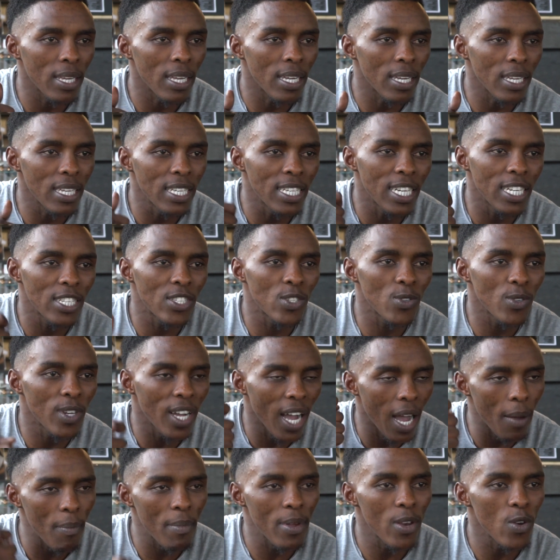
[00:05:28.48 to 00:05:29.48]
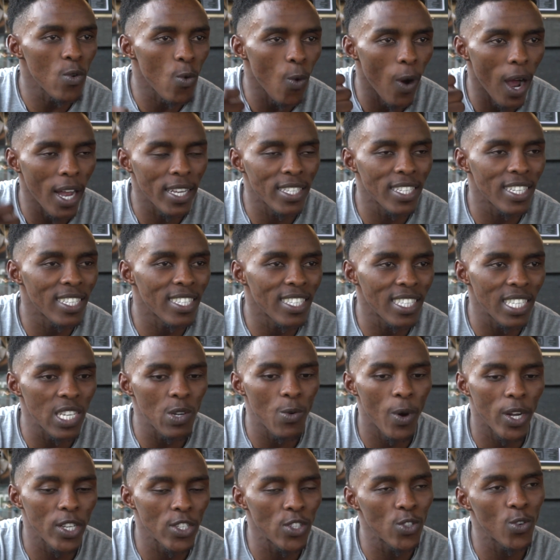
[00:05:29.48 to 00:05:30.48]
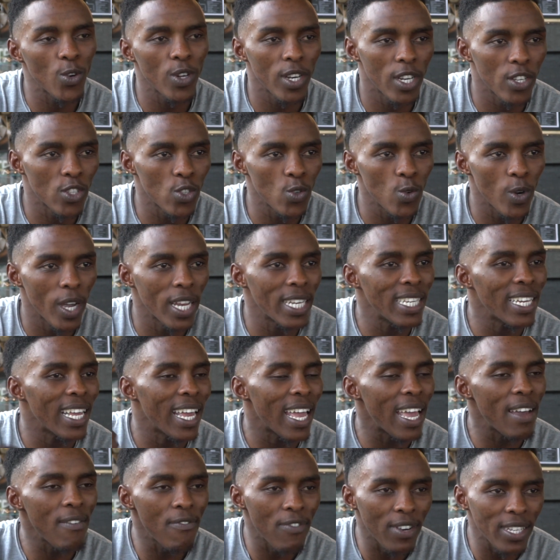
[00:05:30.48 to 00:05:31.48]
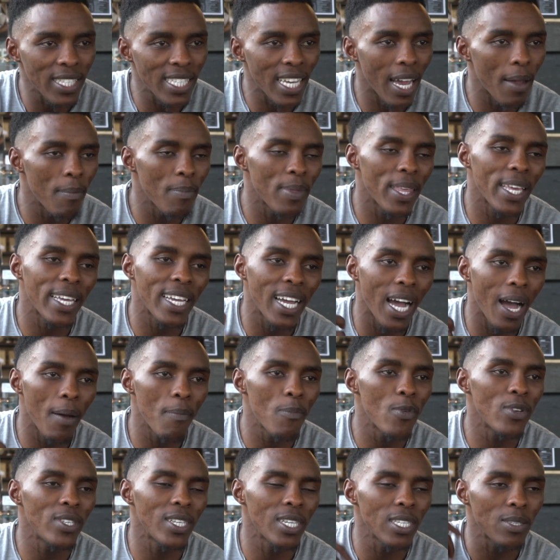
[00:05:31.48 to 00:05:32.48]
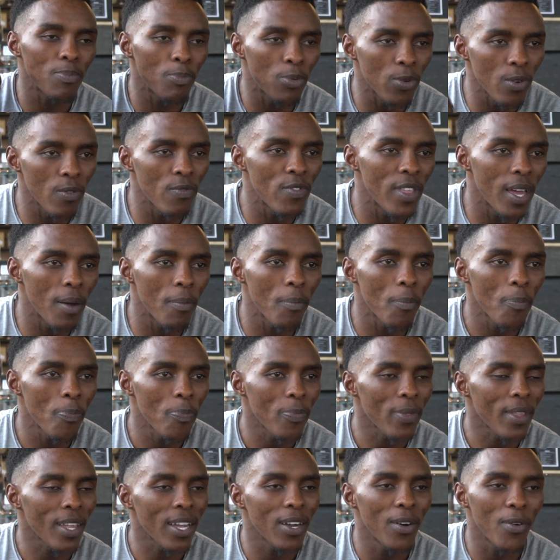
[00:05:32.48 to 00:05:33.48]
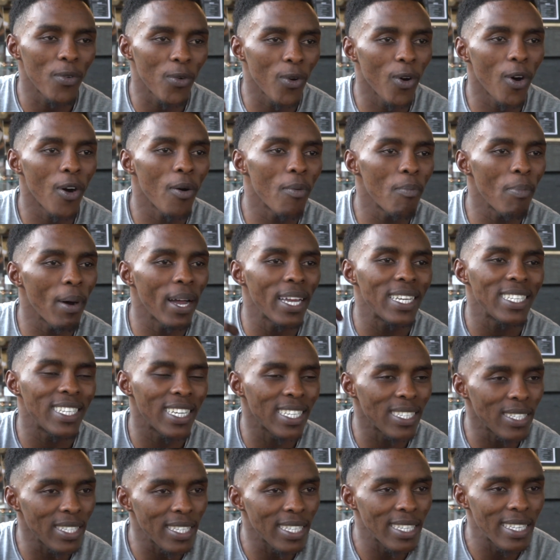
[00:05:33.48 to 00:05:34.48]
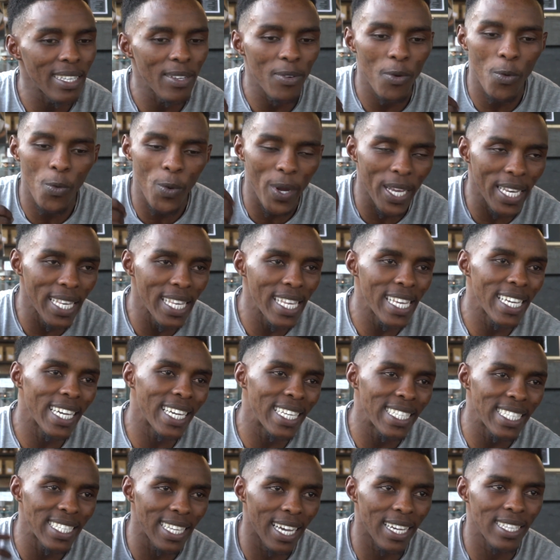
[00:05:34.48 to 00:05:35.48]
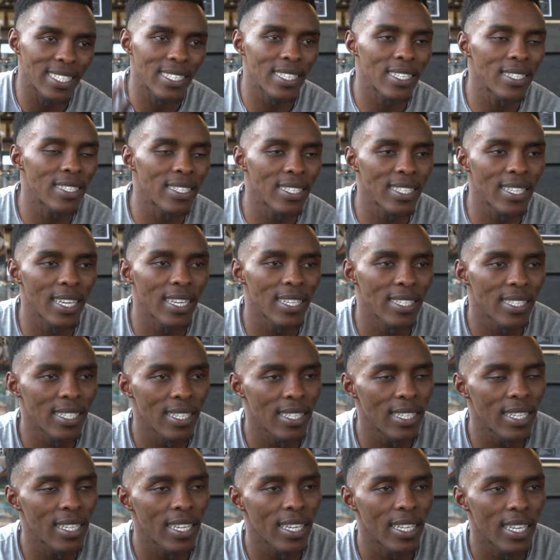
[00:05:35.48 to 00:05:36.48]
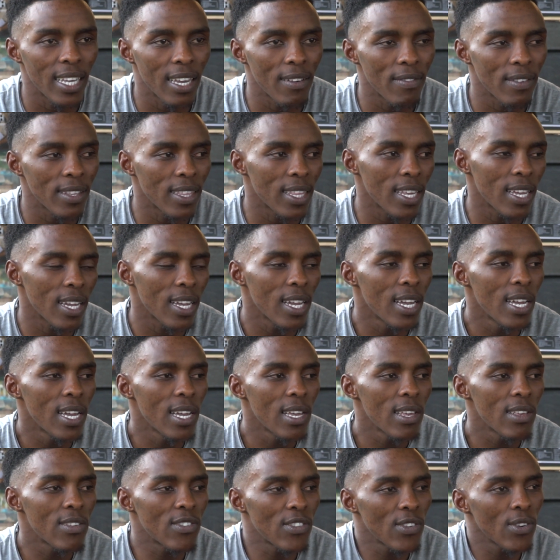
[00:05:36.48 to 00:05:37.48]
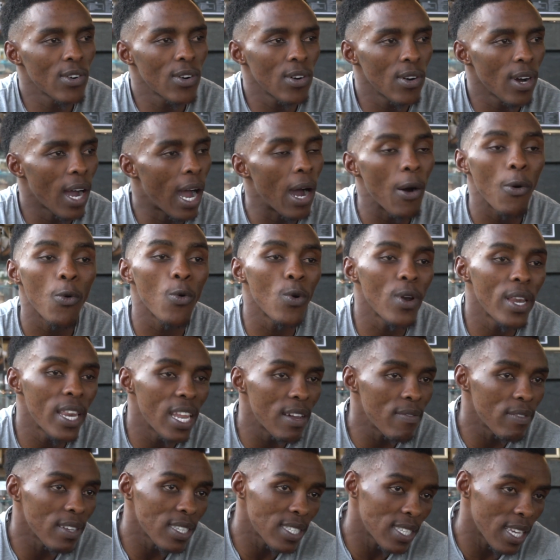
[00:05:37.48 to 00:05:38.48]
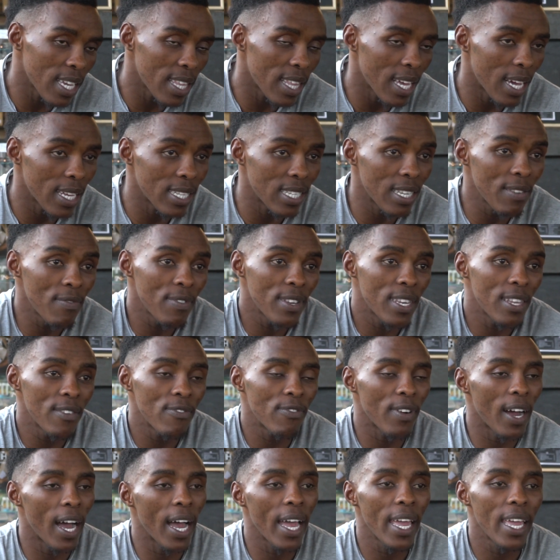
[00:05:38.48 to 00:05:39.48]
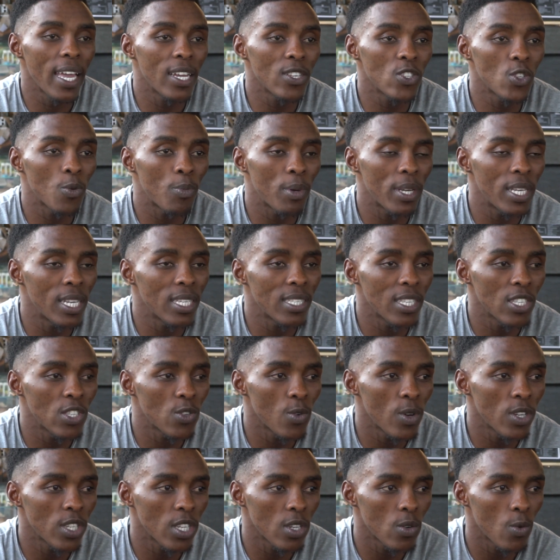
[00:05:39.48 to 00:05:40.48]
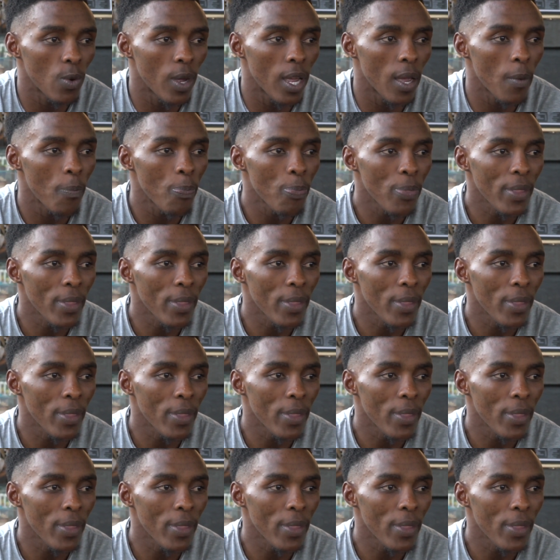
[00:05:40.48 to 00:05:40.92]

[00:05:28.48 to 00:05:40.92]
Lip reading: eager to come and watch and see what you're going to do. And every time they come, you just prove them wrong by just winning and succeeding in everything. So I will never say that, even if I had to be in a situation where